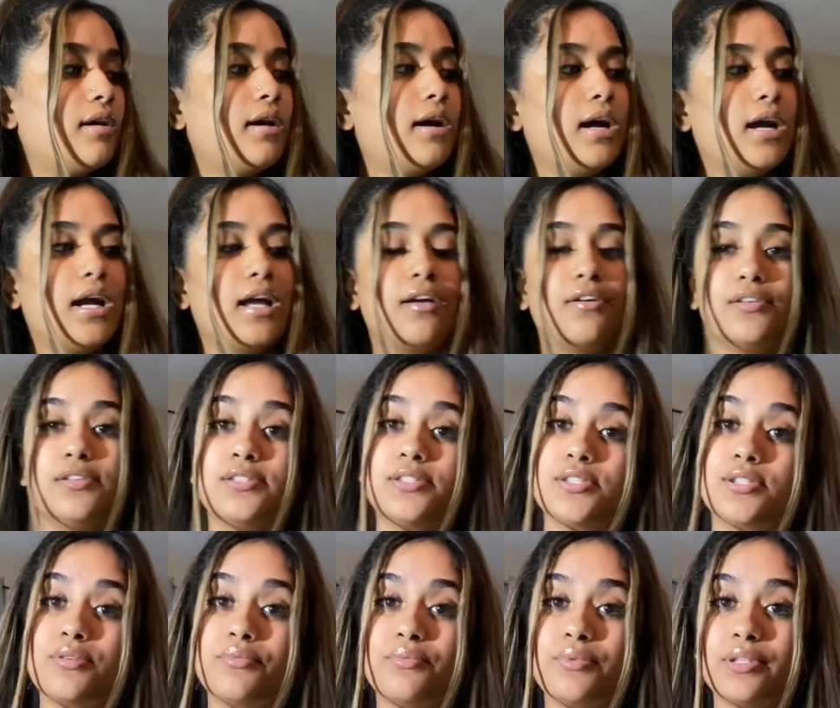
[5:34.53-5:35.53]
I
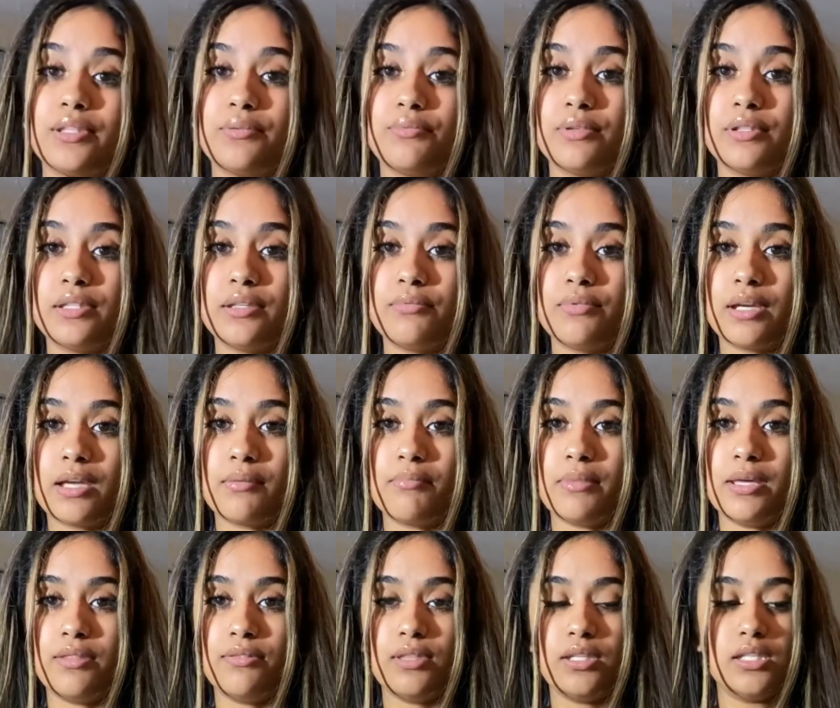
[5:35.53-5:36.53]
also really, really
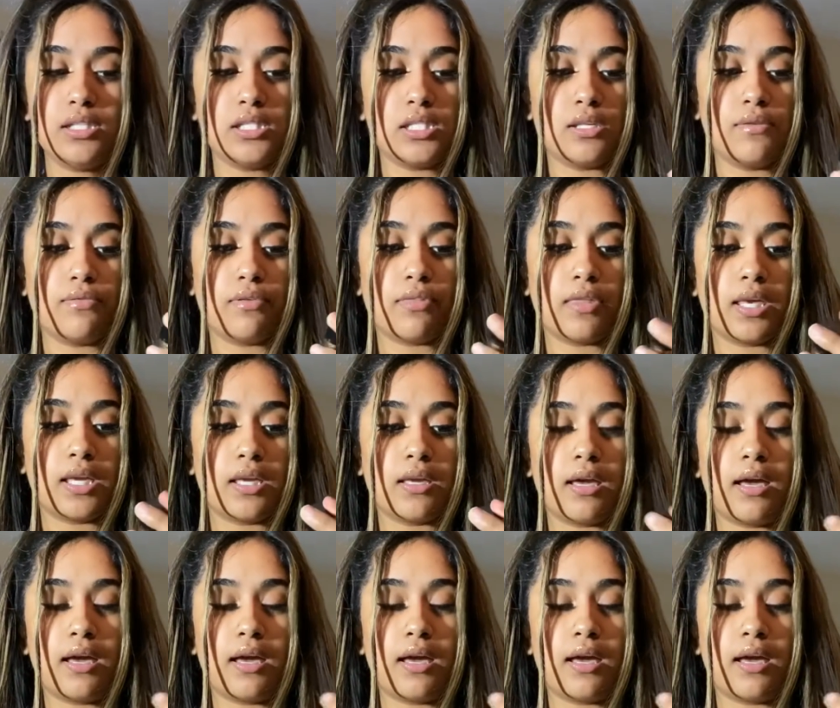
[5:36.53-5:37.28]
recommend this if you like